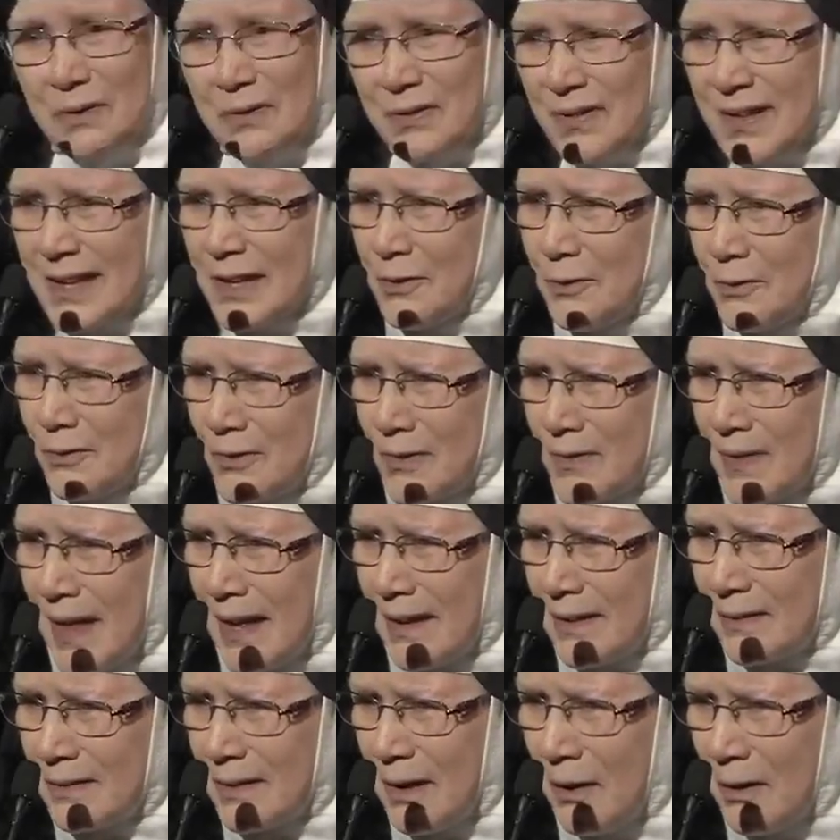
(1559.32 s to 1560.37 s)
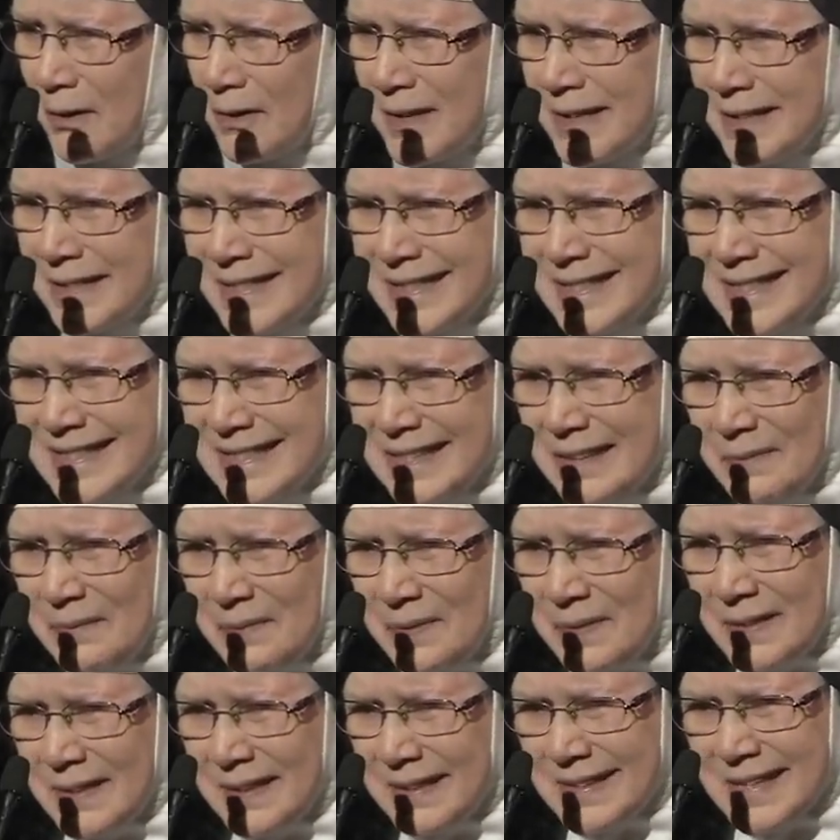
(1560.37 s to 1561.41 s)
things that are
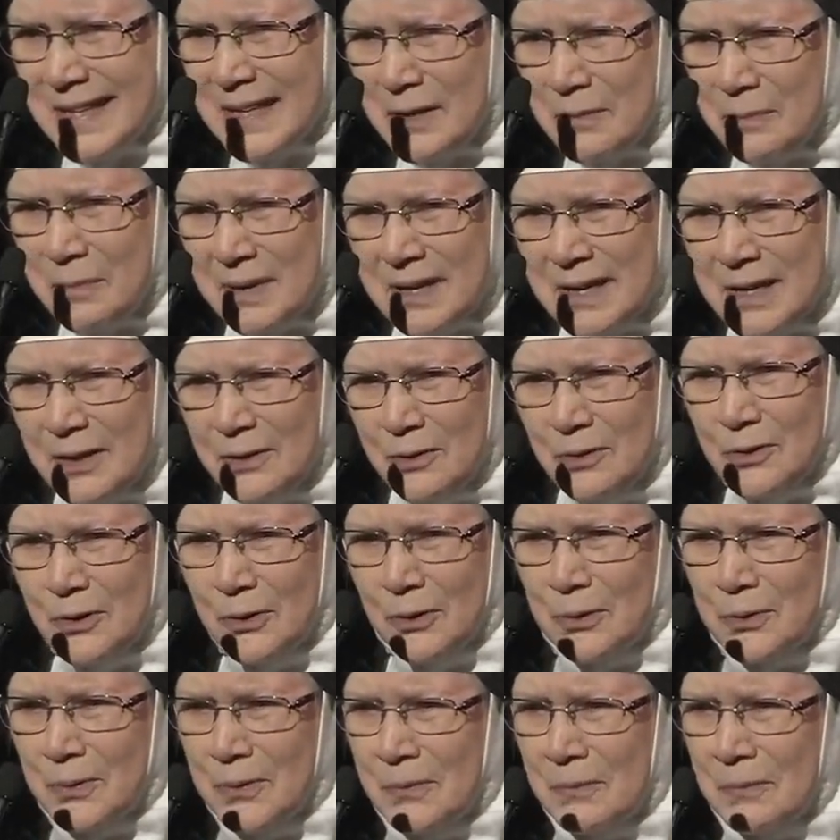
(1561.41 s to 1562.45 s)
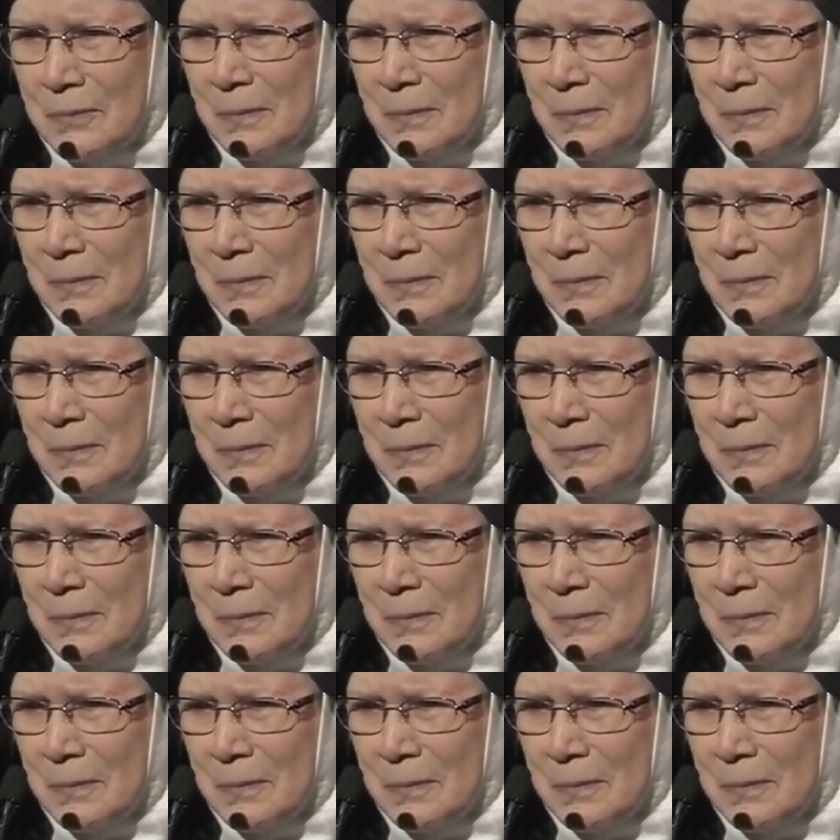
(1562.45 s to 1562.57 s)
deep in you,